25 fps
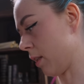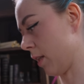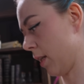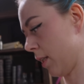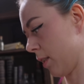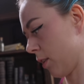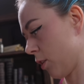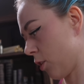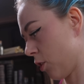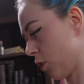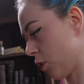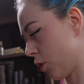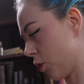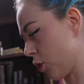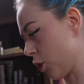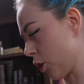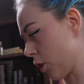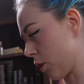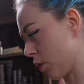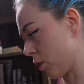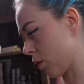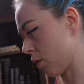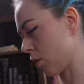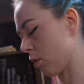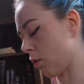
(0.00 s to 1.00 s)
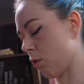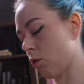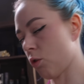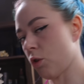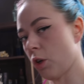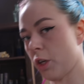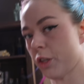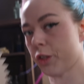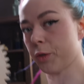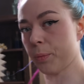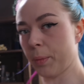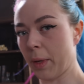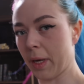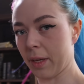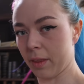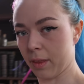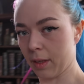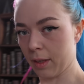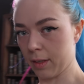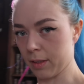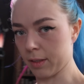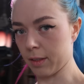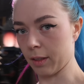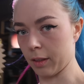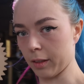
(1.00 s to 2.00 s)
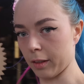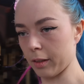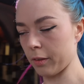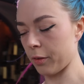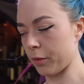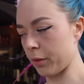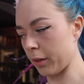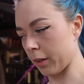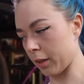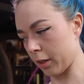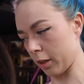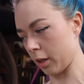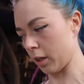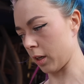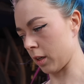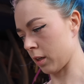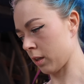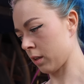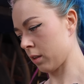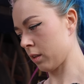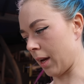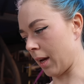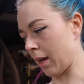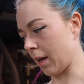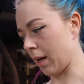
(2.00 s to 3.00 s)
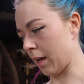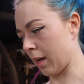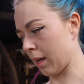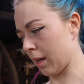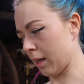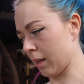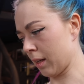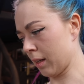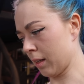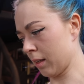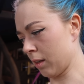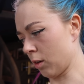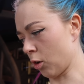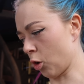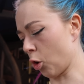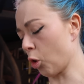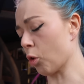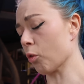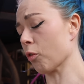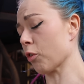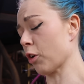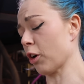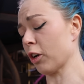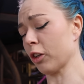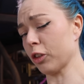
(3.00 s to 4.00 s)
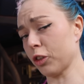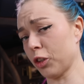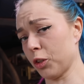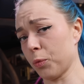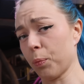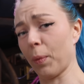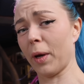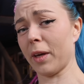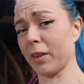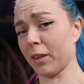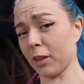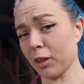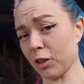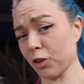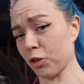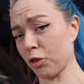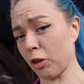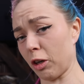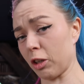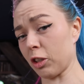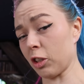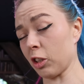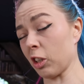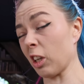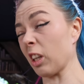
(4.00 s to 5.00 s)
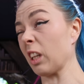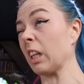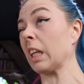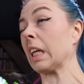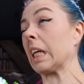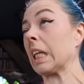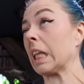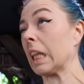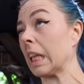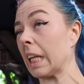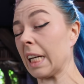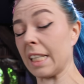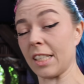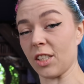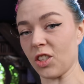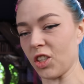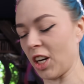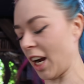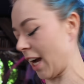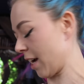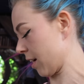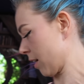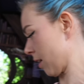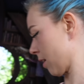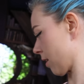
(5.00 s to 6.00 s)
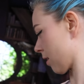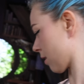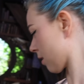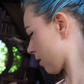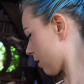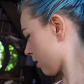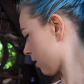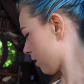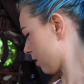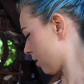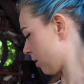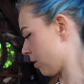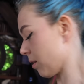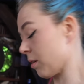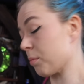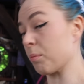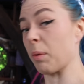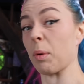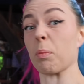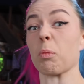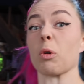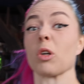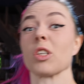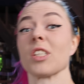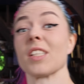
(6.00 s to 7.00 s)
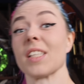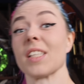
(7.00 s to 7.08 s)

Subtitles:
Let's just try to make these a little thicker and overall just make the construction a little less jank, a bit more